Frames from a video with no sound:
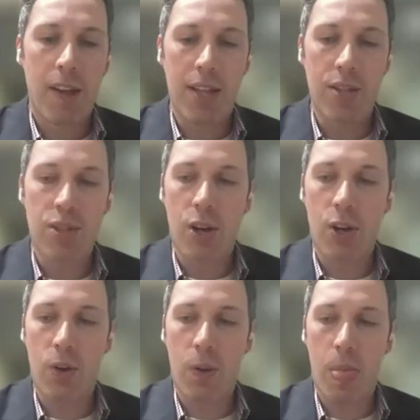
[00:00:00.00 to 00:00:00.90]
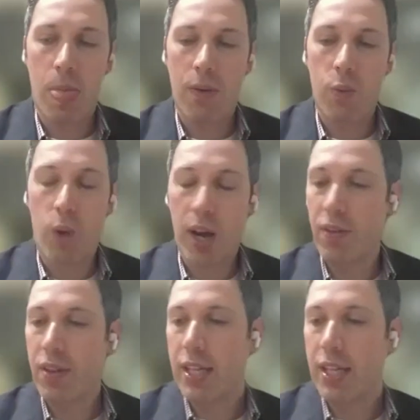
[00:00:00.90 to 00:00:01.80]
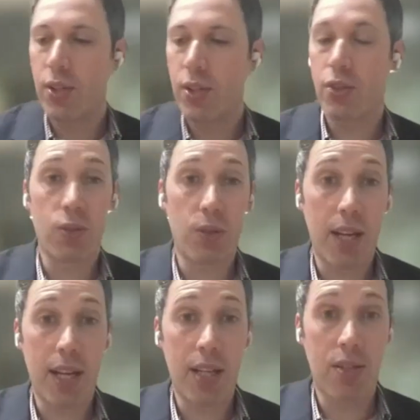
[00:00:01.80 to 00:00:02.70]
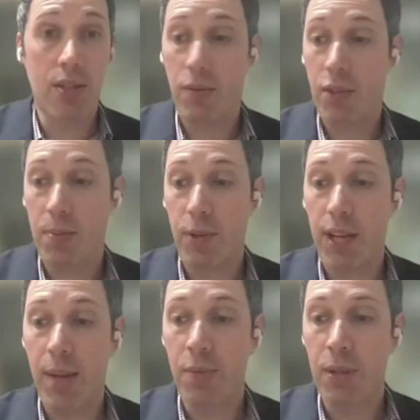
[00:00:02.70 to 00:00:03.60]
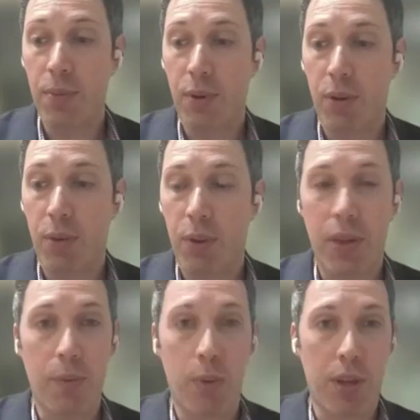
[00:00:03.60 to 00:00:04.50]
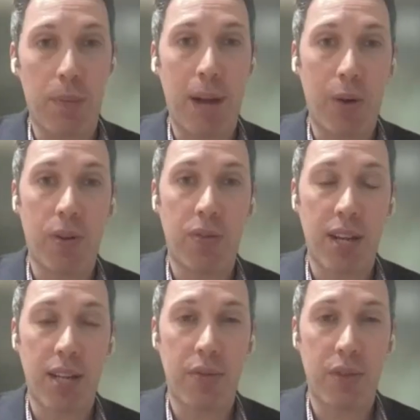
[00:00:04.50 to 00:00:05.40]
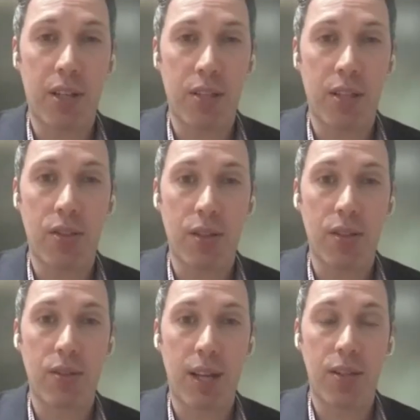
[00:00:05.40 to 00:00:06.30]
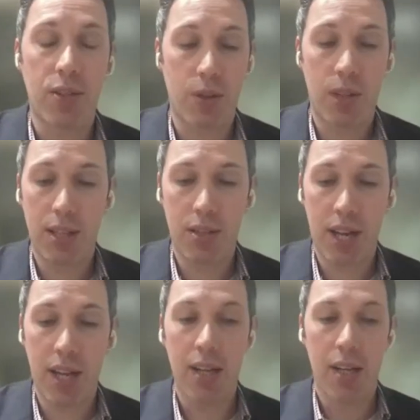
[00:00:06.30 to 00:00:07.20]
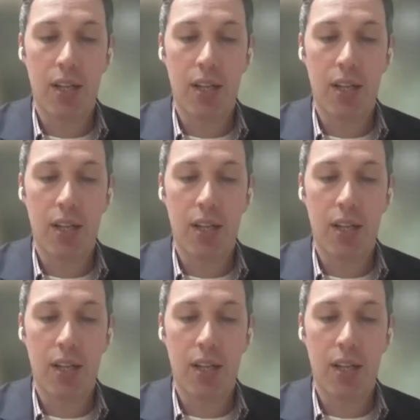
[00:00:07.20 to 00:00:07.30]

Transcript: and so one of the things you can do is to, to preempt people with the, with the power of scientific consensus. And so you can say,